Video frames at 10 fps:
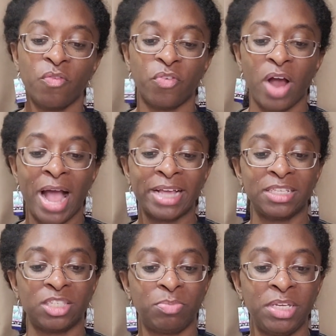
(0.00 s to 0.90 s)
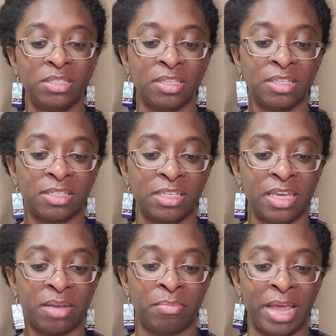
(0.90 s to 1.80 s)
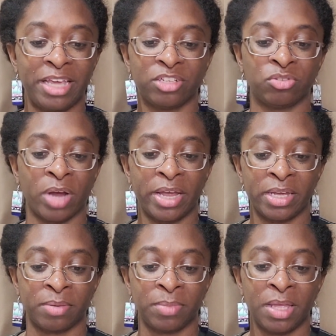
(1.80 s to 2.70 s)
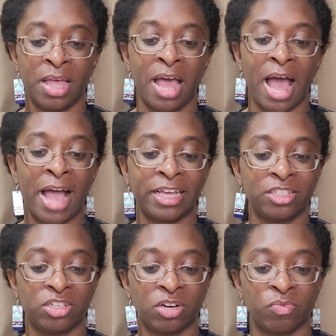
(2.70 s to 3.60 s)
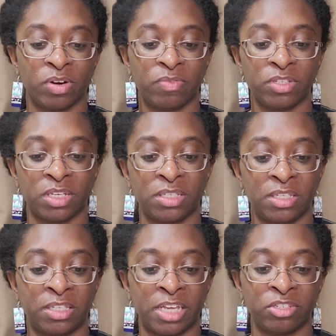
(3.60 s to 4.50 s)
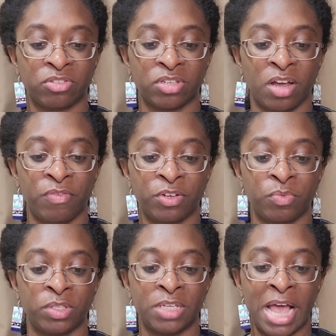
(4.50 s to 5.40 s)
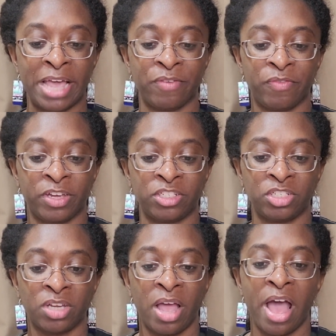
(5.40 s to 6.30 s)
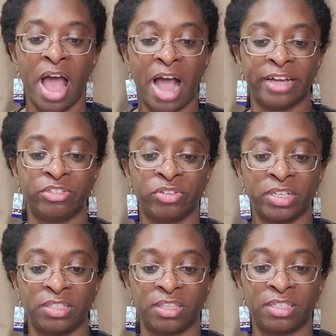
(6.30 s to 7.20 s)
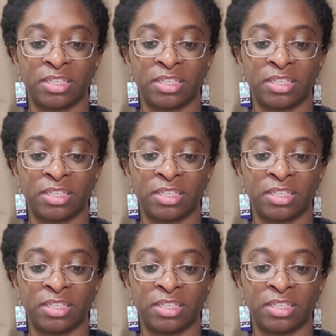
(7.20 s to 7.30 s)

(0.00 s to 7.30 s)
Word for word: For I can speak to the sea and make it dry up. I can turn rivers into deserts covered with dying fish. I dress the